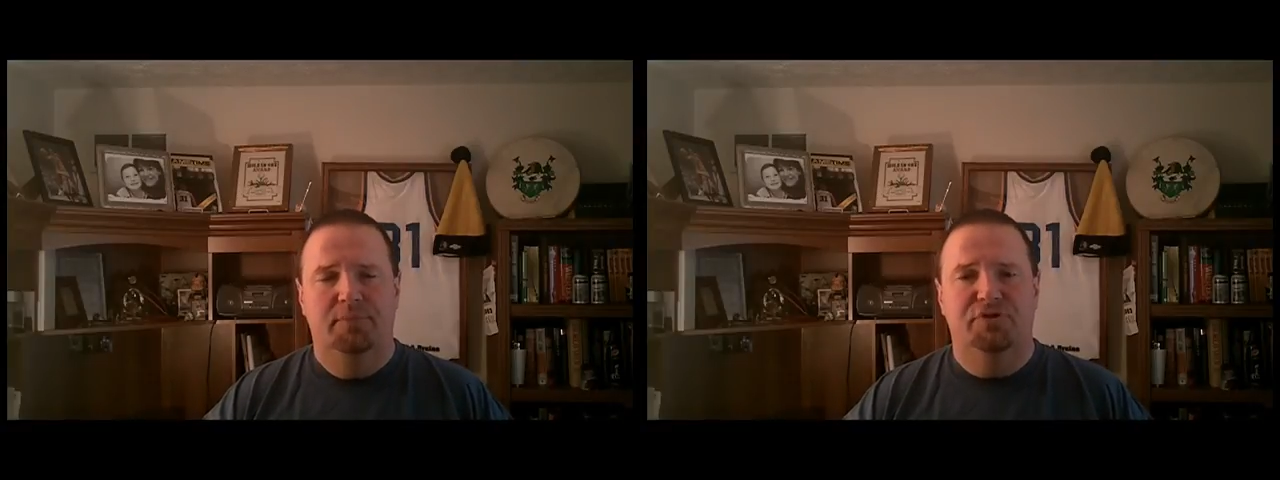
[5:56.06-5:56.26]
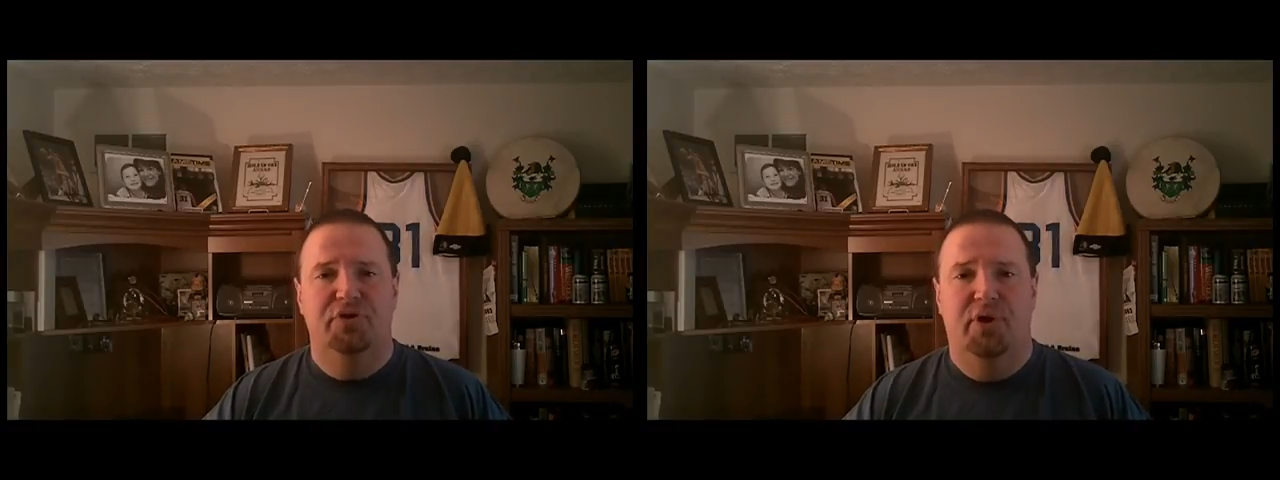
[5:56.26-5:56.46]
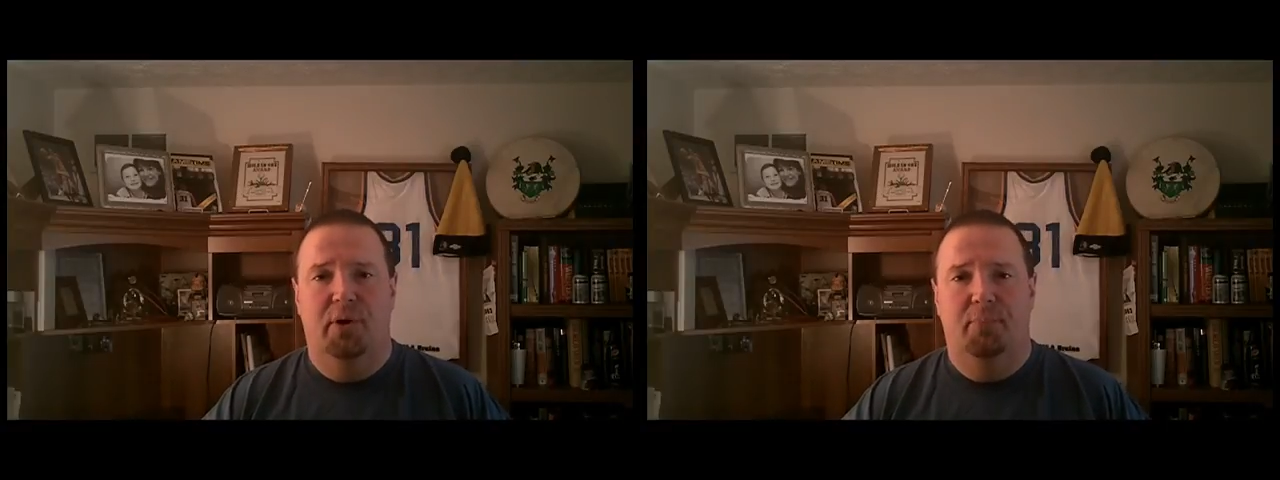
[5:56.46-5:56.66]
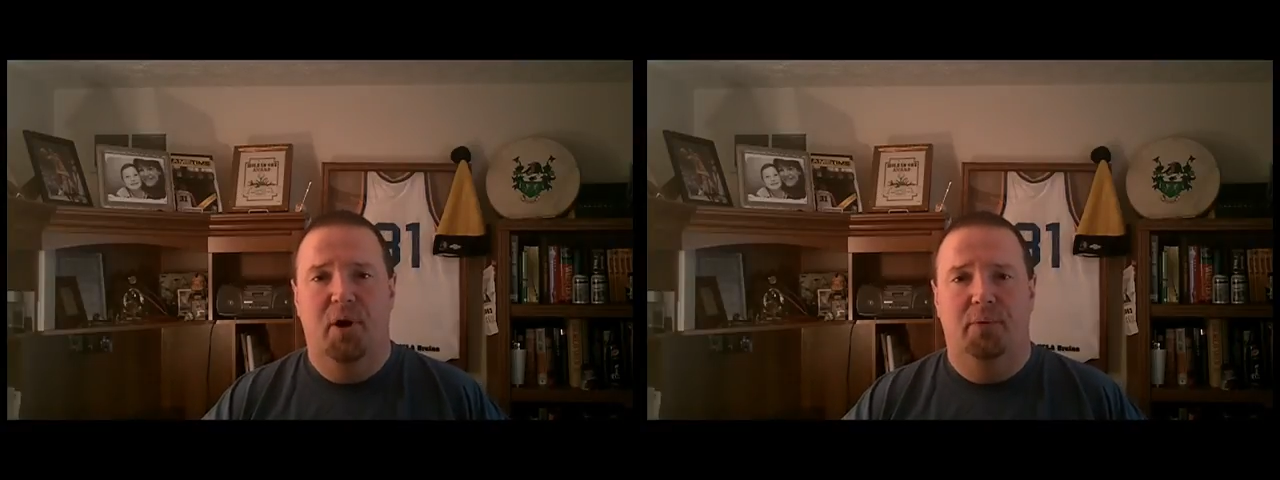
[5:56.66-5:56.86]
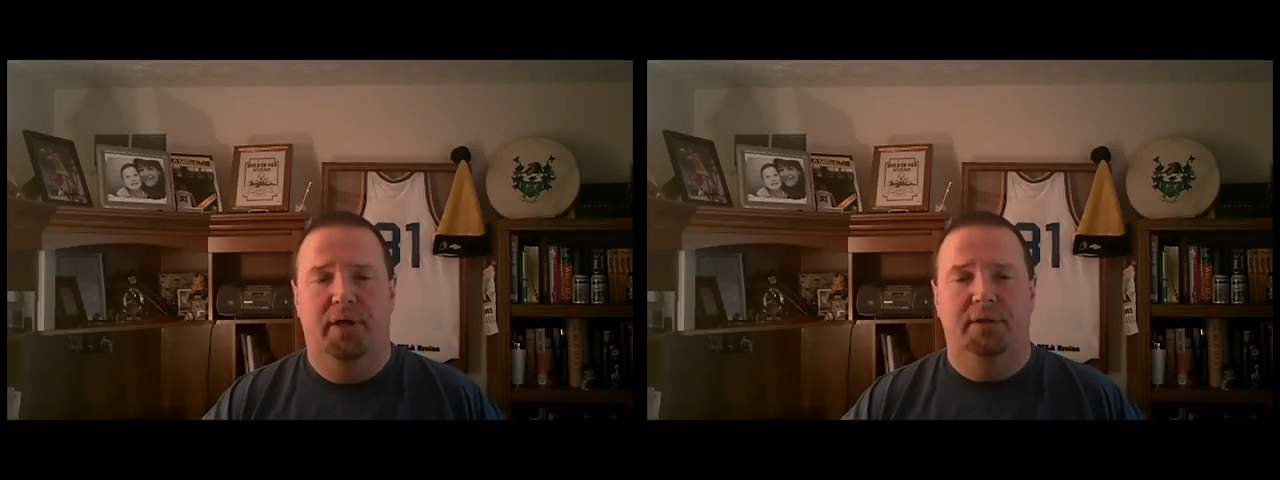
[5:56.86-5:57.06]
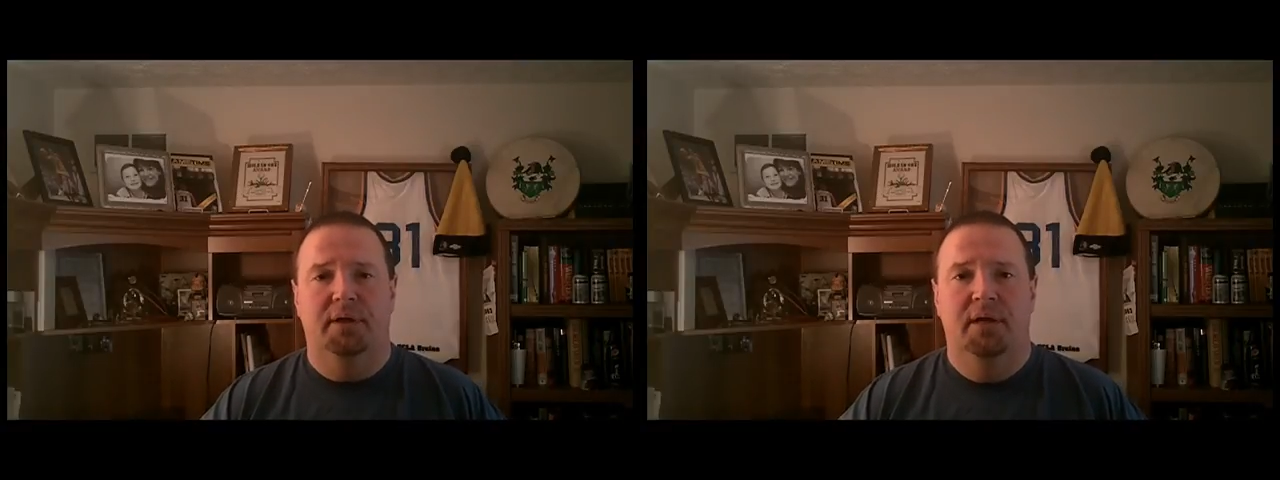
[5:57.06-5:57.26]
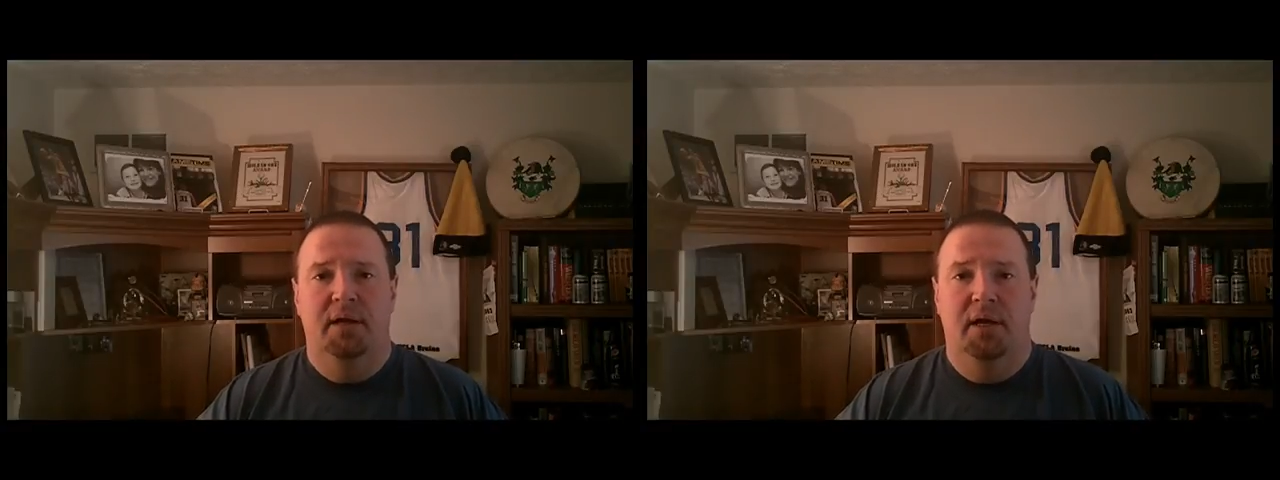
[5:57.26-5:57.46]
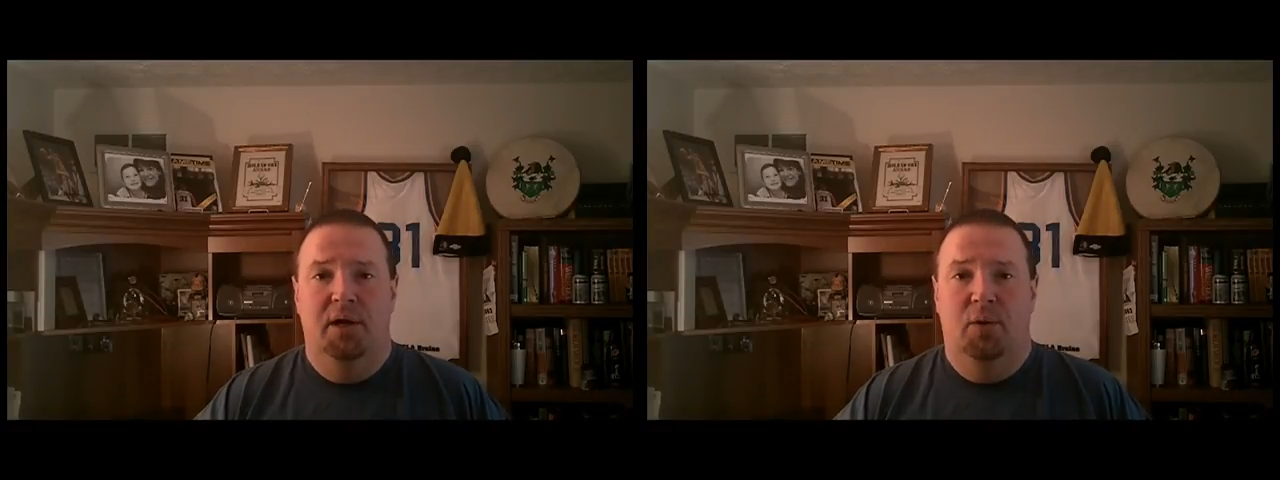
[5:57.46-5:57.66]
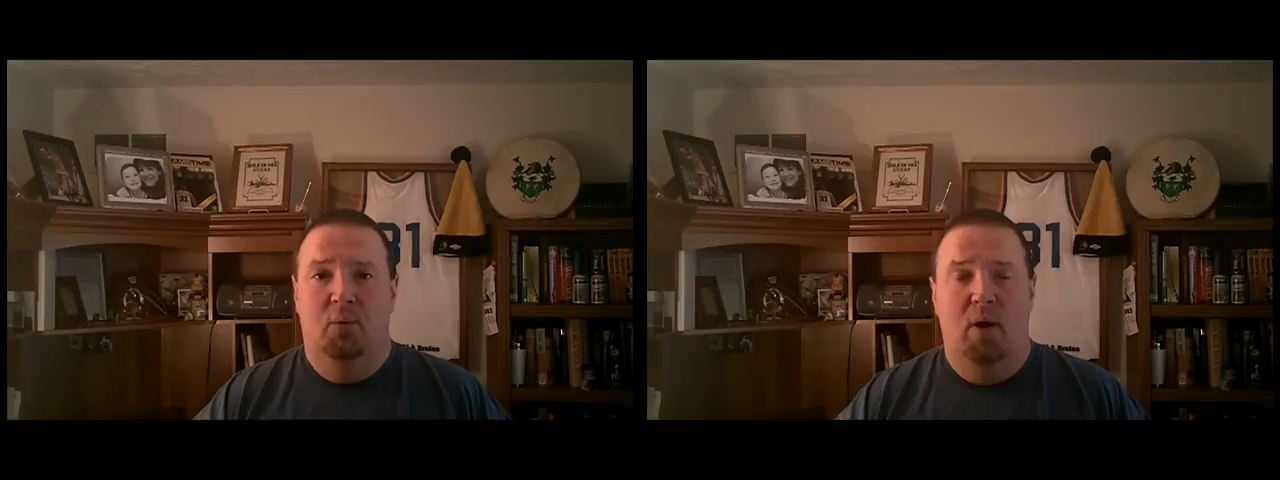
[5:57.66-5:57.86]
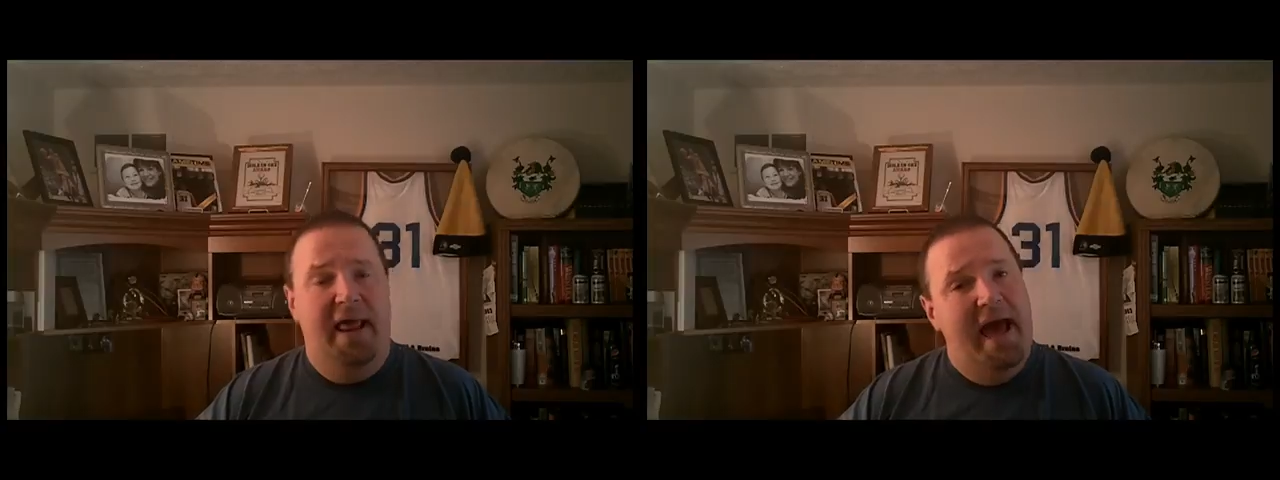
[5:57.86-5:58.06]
to their opponent. What